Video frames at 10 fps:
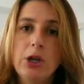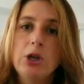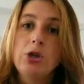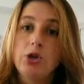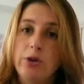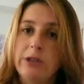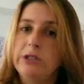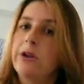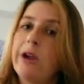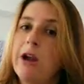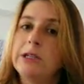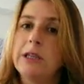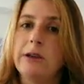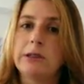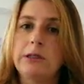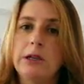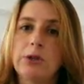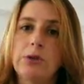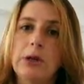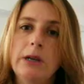sure, there's no guarantee they'll stick
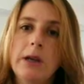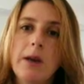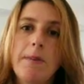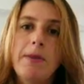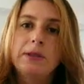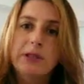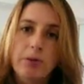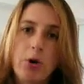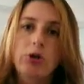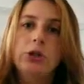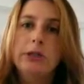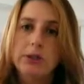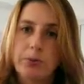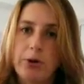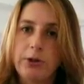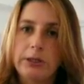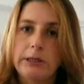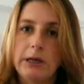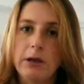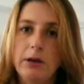to it, but the subconscious is
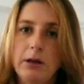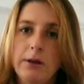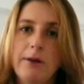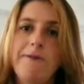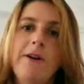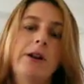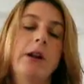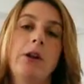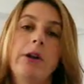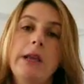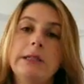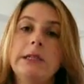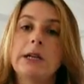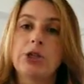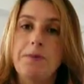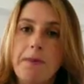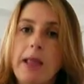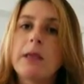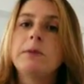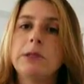processing it. They'll find it a lot easier to actually
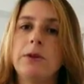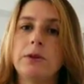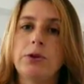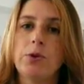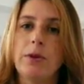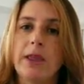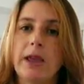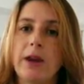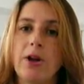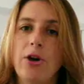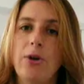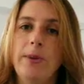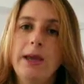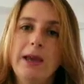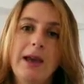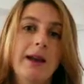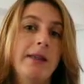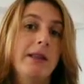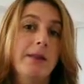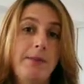make themselves do it when they get home. And I
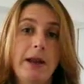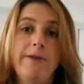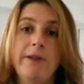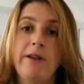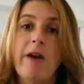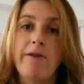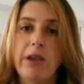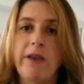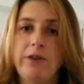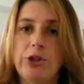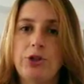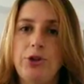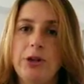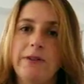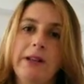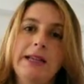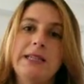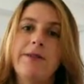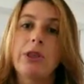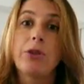think the benefit of having each student at least
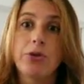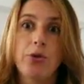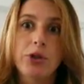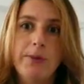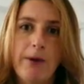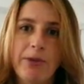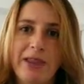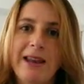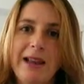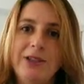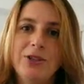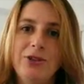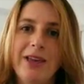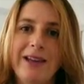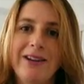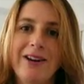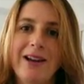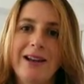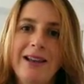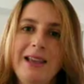having thought about what they need to do that
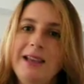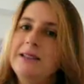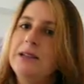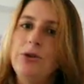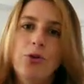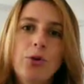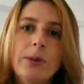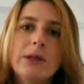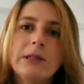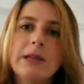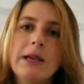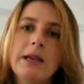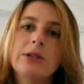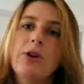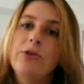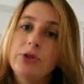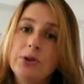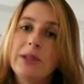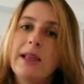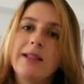night is enormous. So
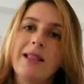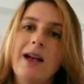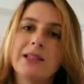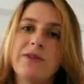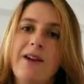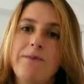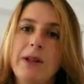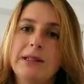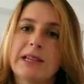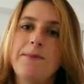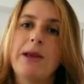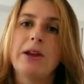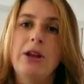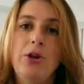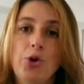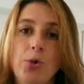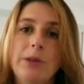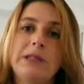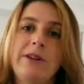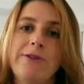doing that in the last 5 minutes can make an
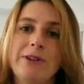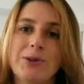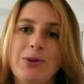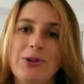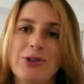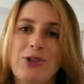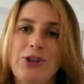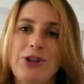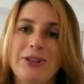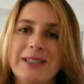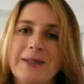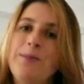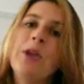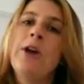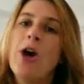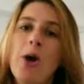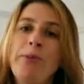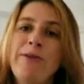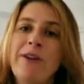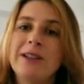enormous difference with your students. Hope
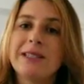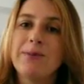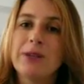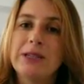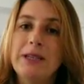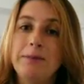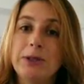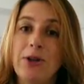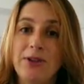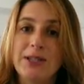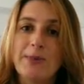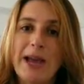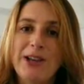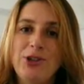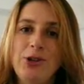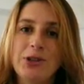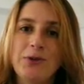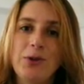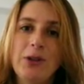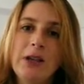you find some of the tips on this page
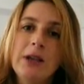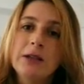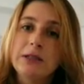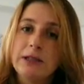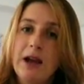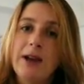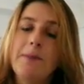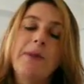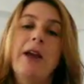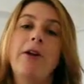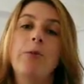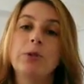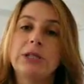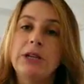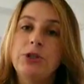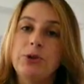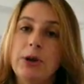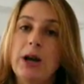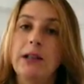useful. Sign up there and we'll send you a